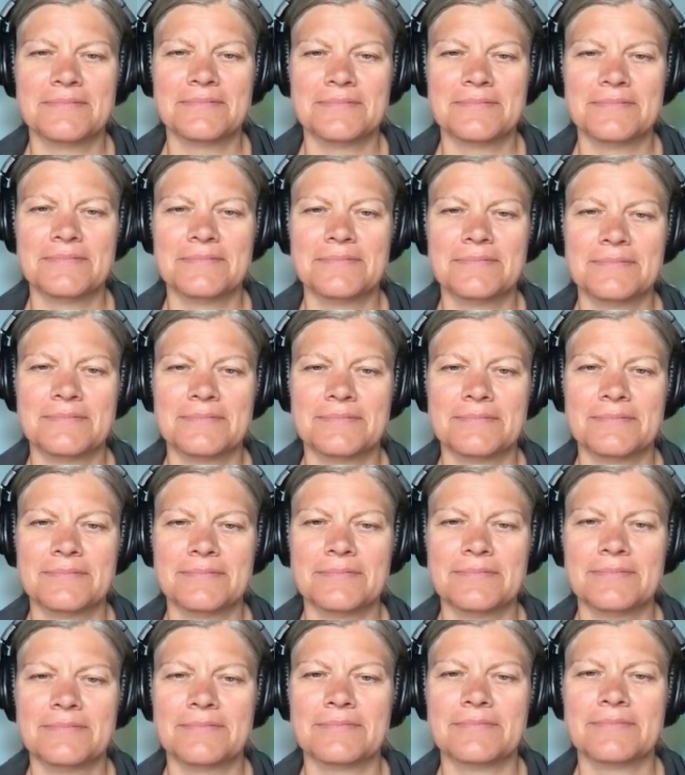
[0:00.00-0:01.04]

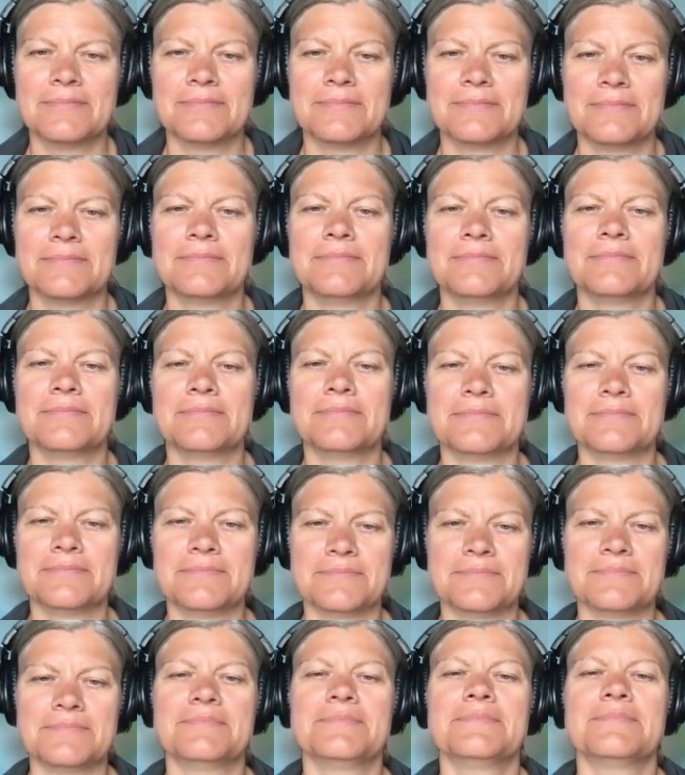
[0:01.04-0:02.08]

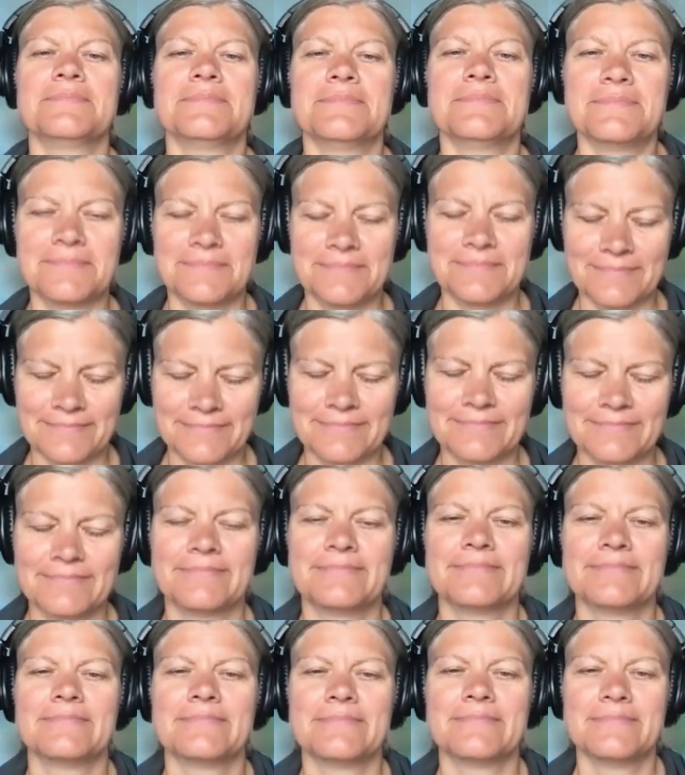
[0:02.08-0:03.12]

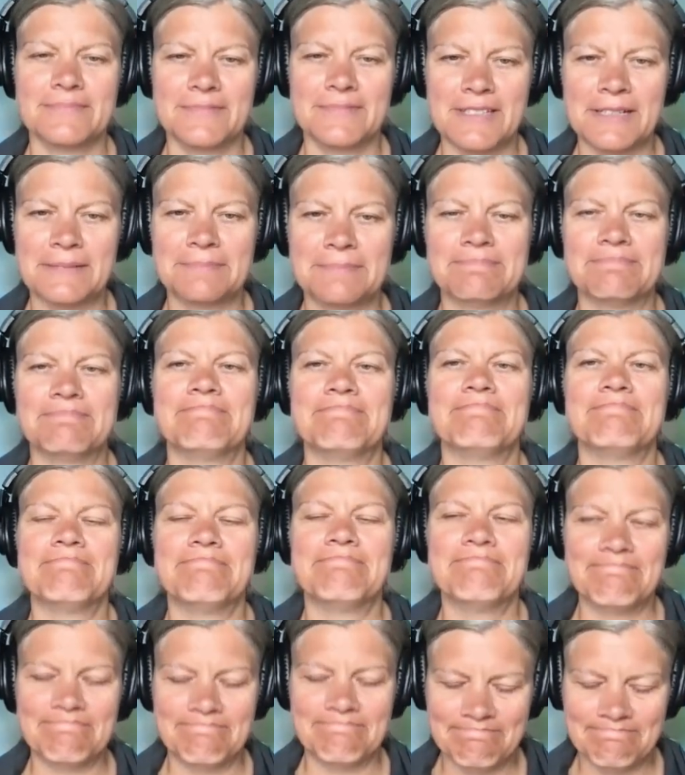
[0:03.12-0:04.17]

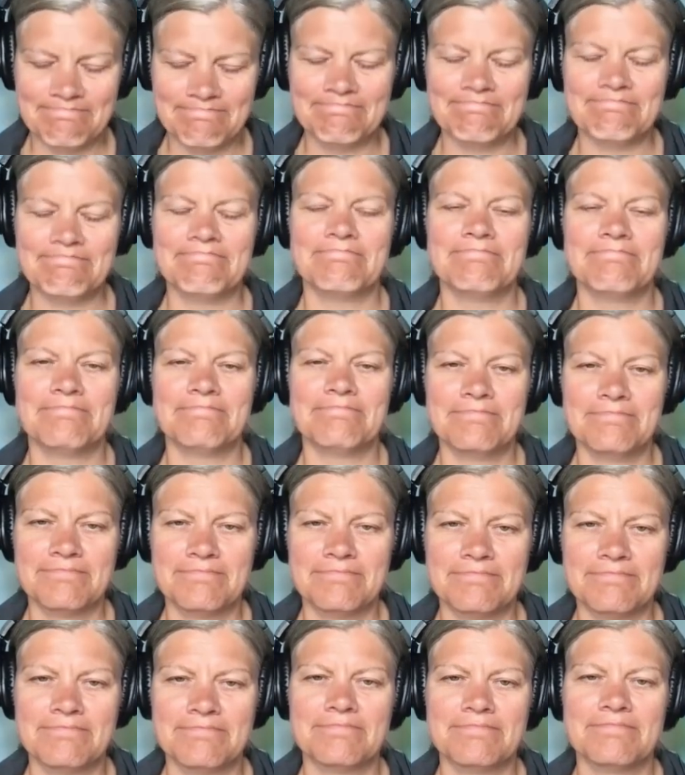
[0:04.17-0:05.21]

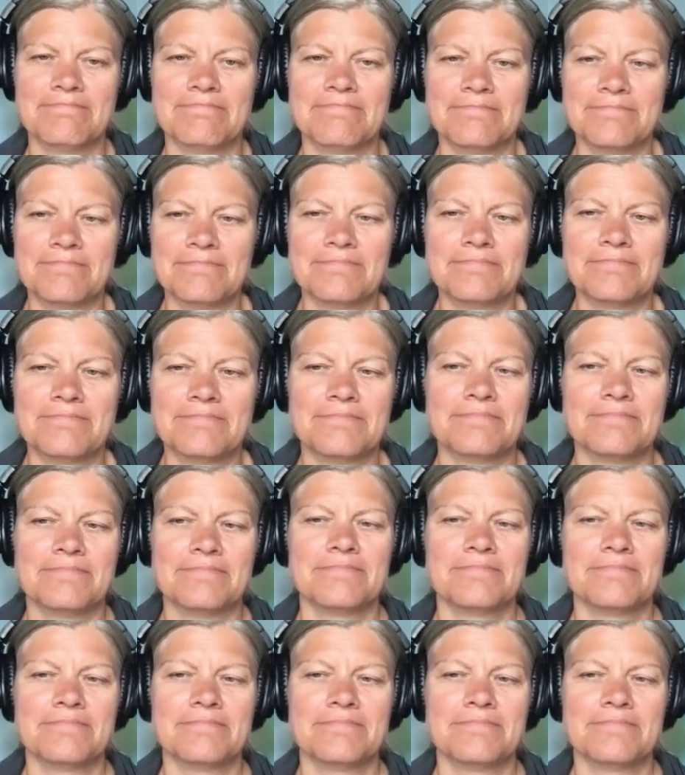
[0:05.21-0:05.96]
(silent)